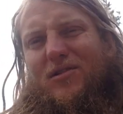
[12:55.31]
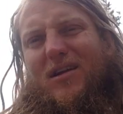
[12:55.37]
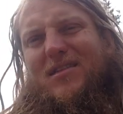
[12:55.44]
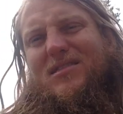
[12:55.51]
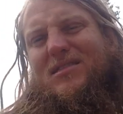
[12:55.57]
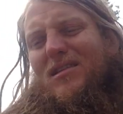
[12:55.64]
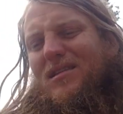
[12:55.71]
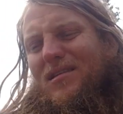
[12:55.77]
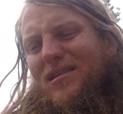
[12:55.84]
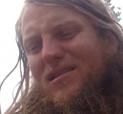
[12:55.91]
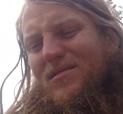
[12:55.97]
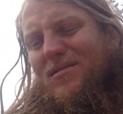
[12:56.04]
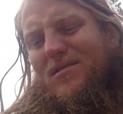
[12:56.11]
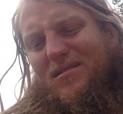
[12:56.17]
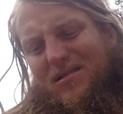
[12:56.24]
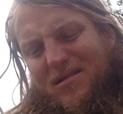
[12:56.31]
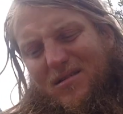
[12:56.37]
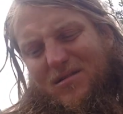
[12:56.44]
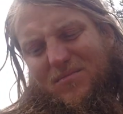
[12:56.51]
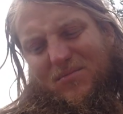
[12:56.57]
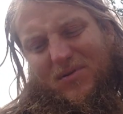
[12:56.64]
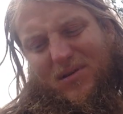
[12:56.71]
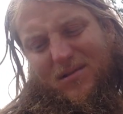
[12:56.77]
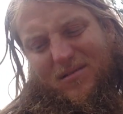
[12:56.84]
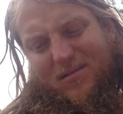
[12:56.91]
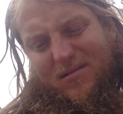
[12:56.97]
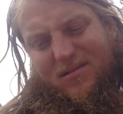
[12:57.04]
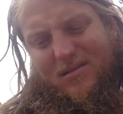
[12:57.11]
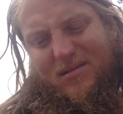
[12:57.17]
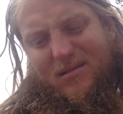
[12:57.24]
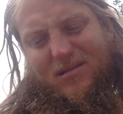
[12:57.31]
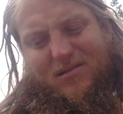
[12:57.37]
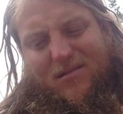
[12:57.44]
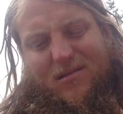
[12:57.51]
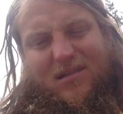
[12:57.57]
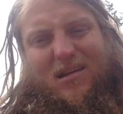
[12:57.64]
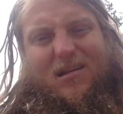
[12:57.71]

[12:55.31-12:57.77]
transcending it, but so